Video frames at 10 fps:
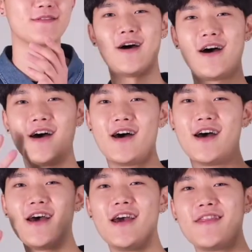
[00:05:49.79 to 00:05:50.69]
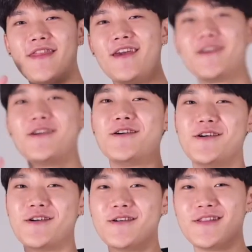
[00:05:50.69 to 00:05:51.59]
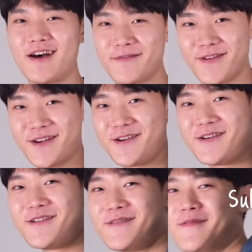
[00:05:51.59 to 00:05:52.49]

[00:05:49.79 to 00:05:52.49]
Bye. Thank you. Love you.